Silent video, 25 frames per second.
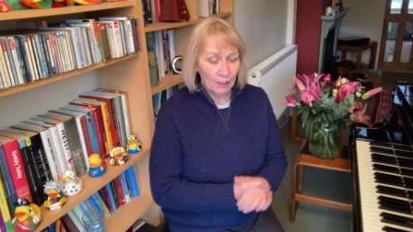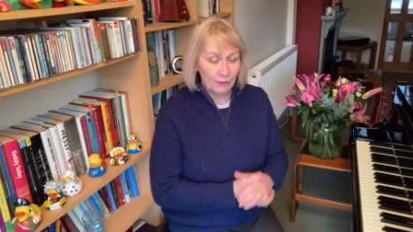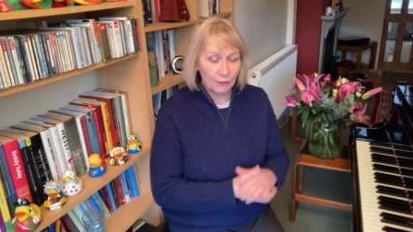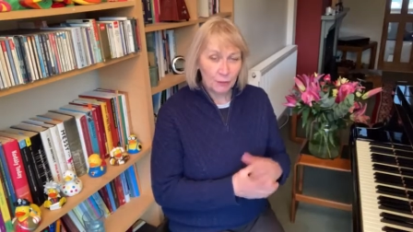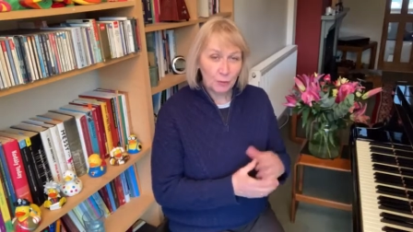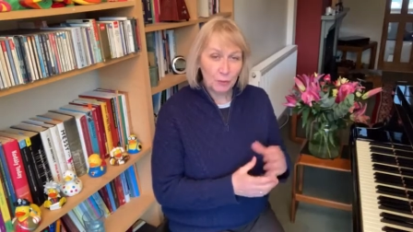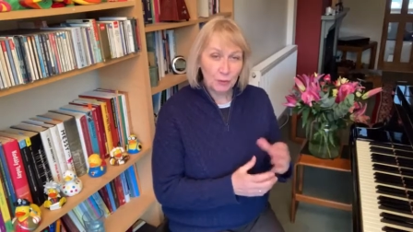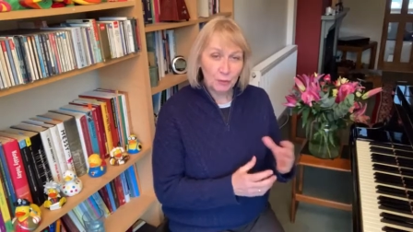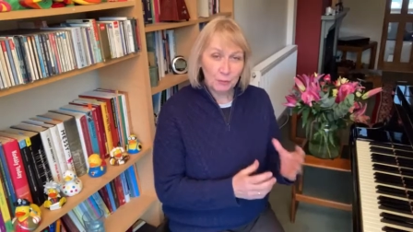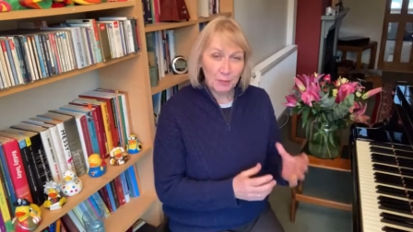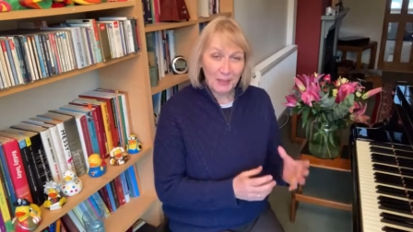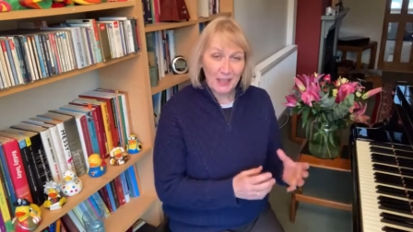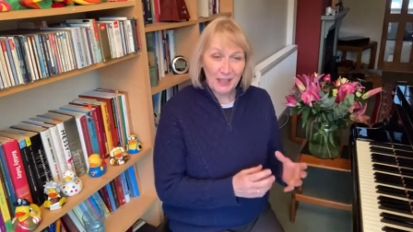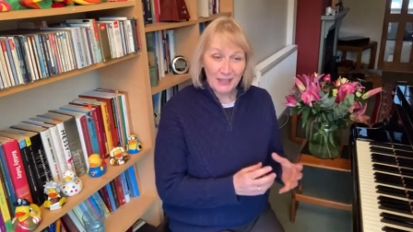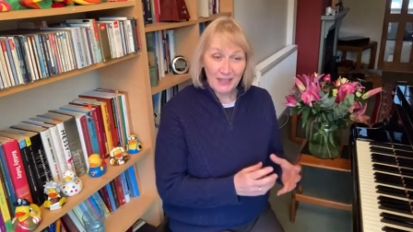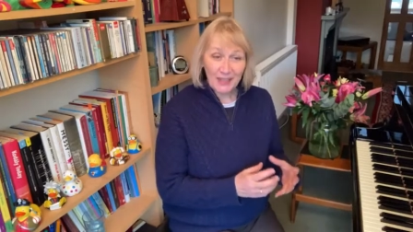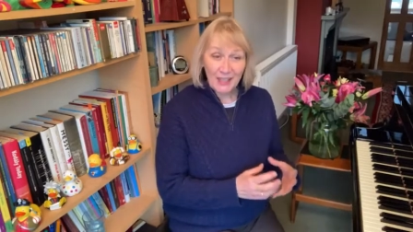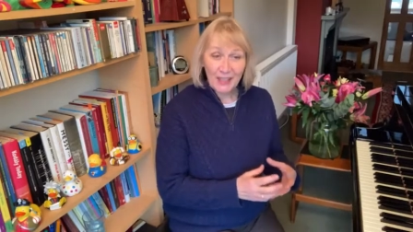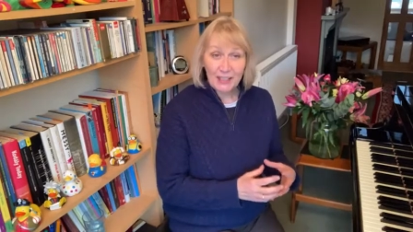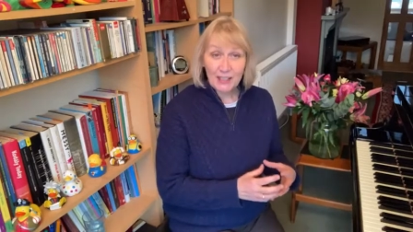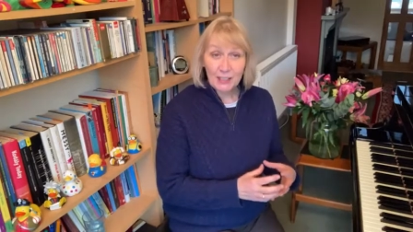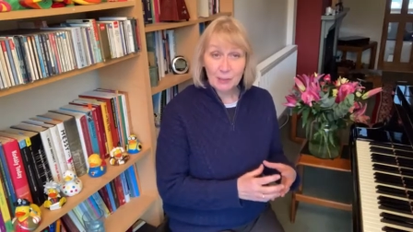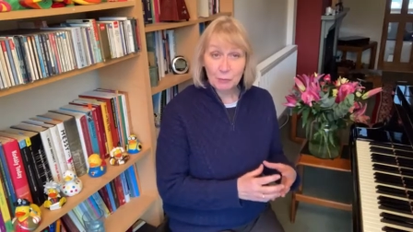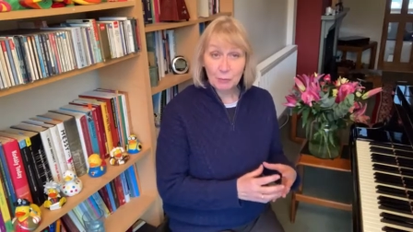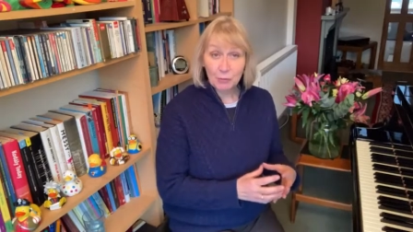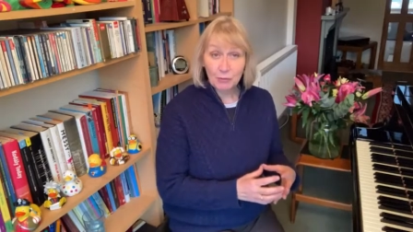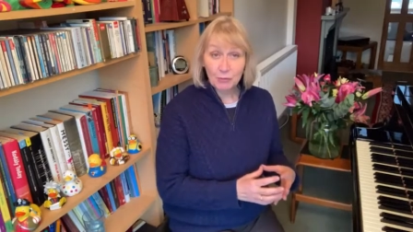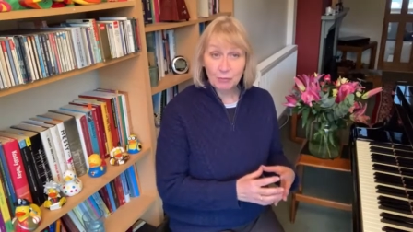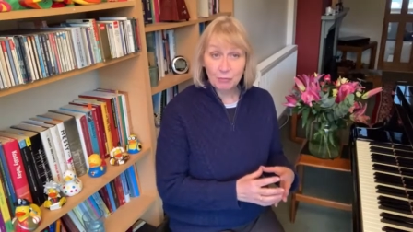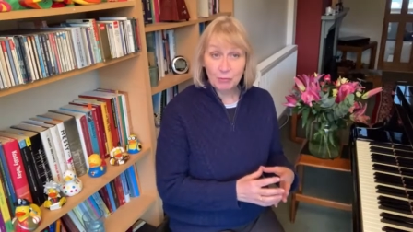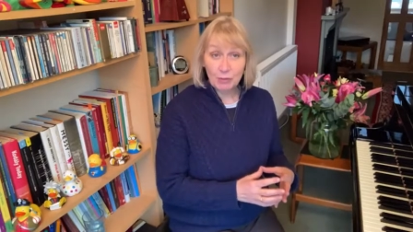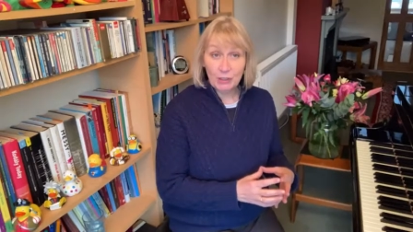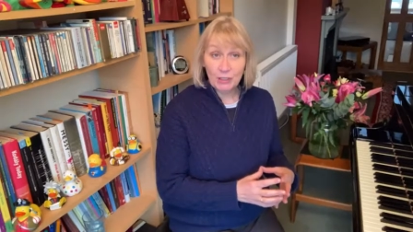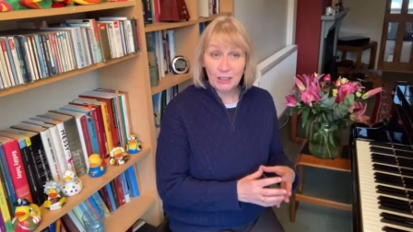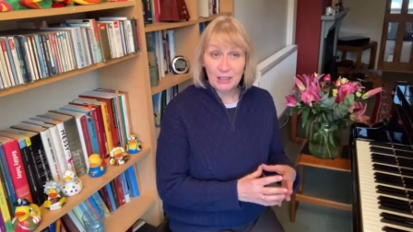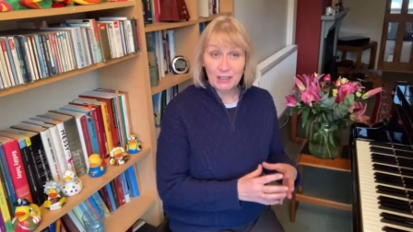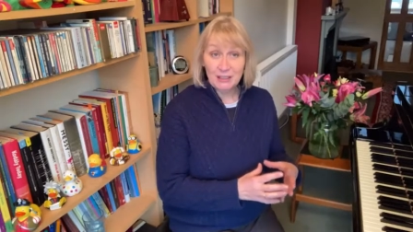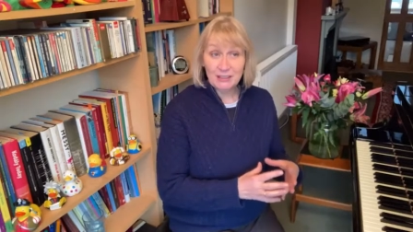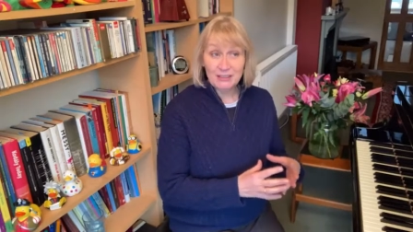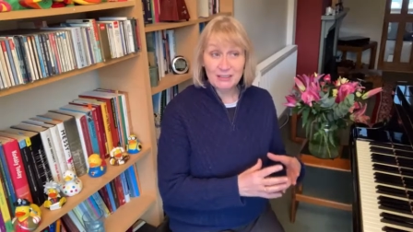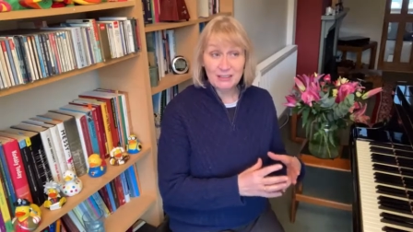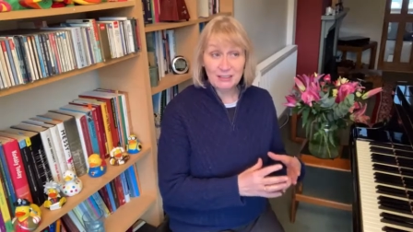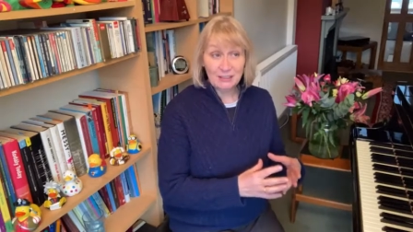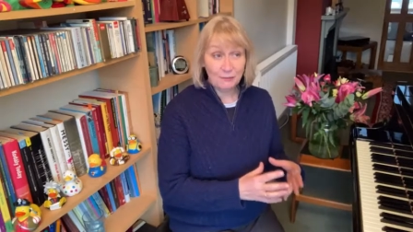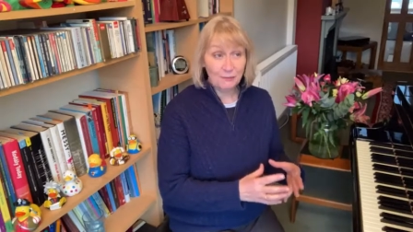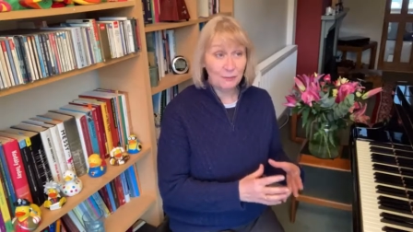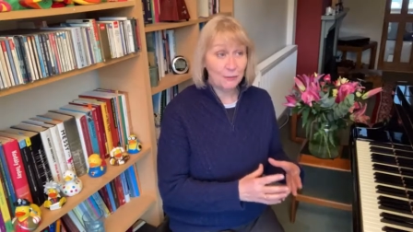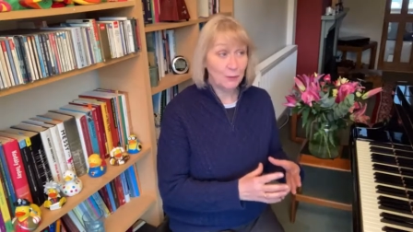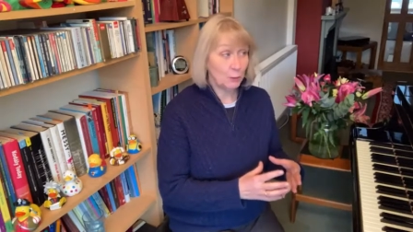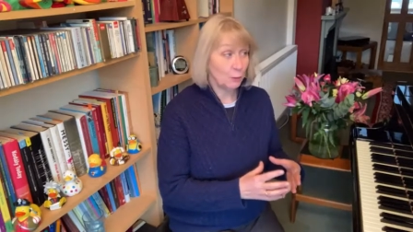Of course, back then it was really
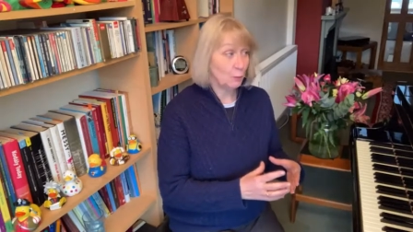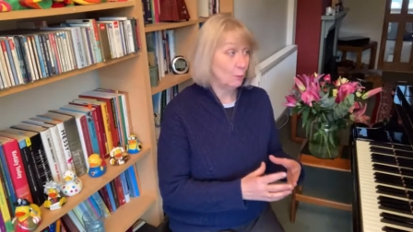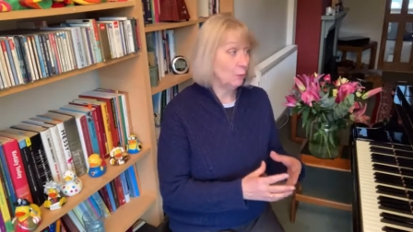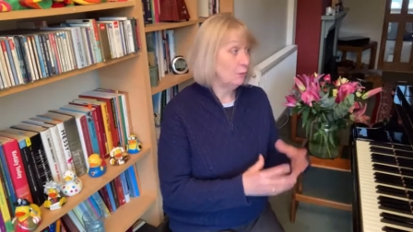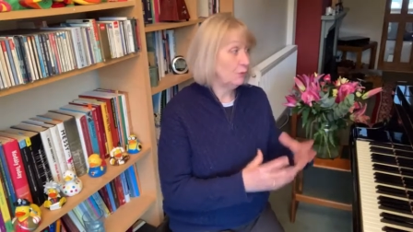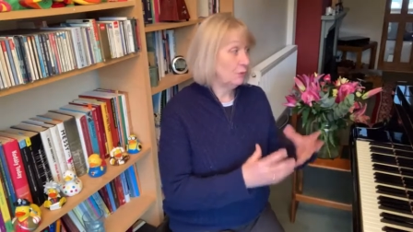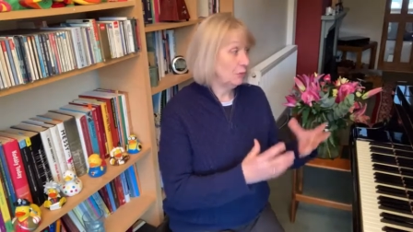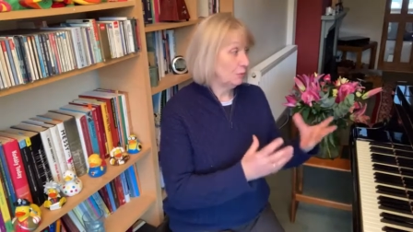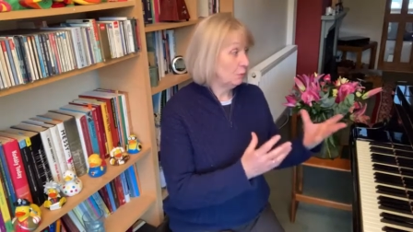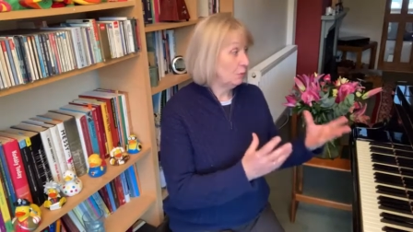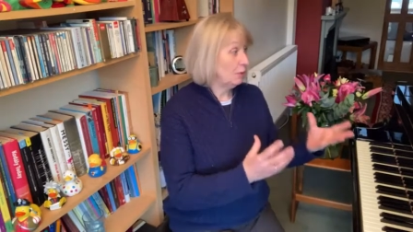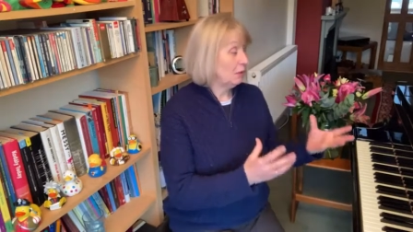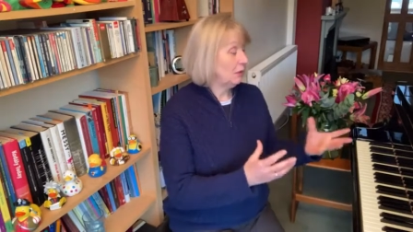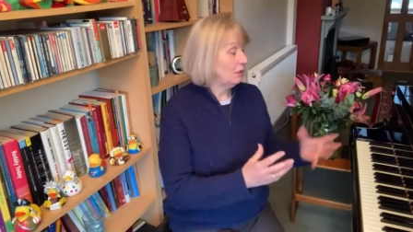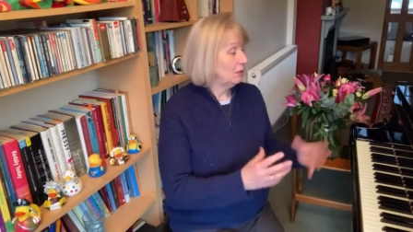difficult